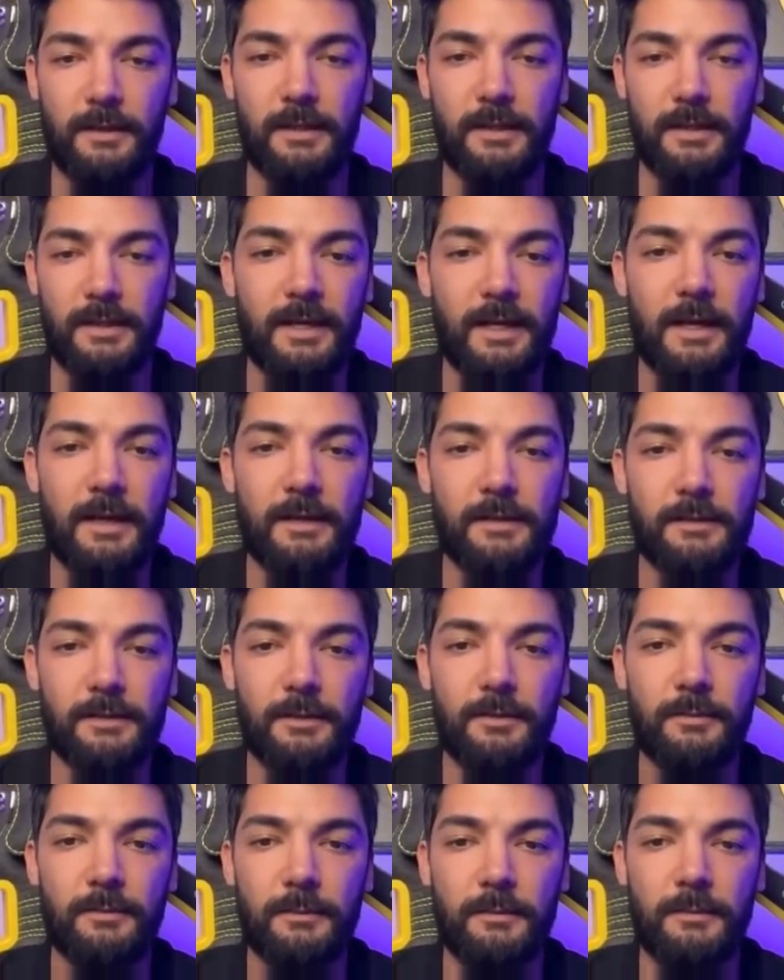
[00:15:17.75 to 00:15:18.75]

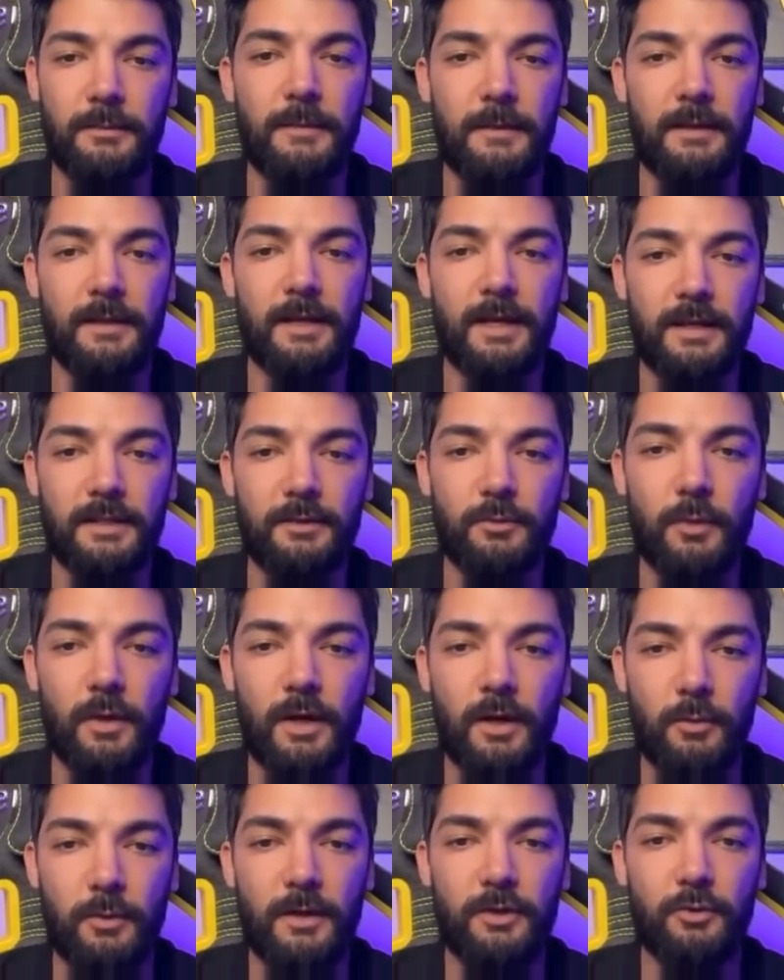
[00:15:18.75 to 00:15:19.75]
Then, yes,
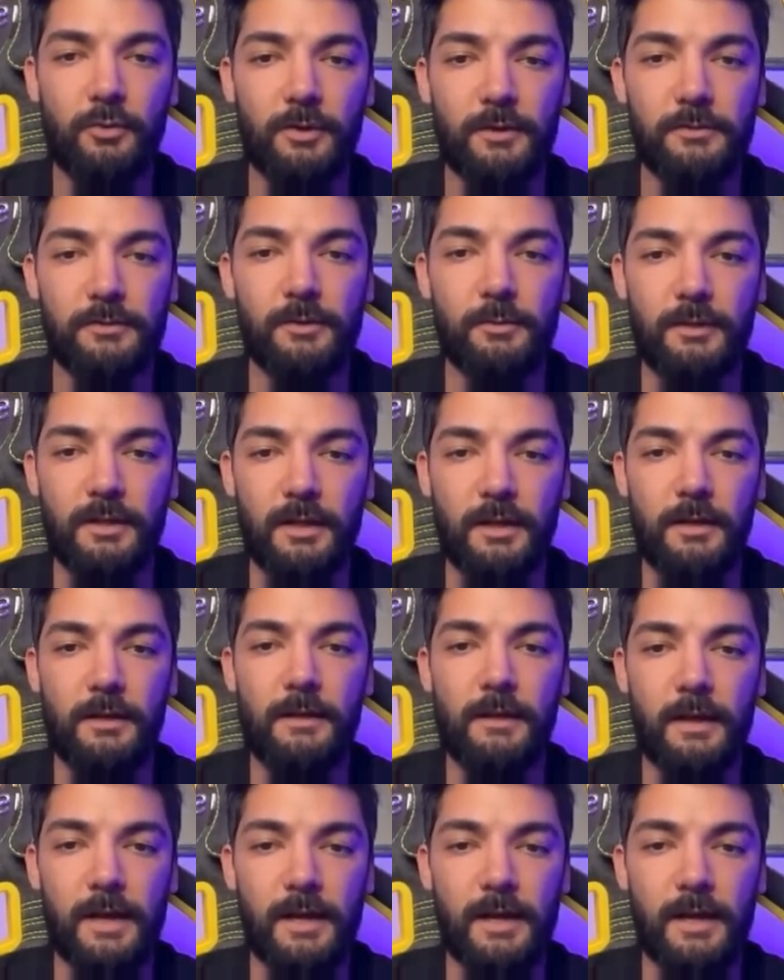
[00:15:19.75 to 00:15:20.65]
what are we doing from here?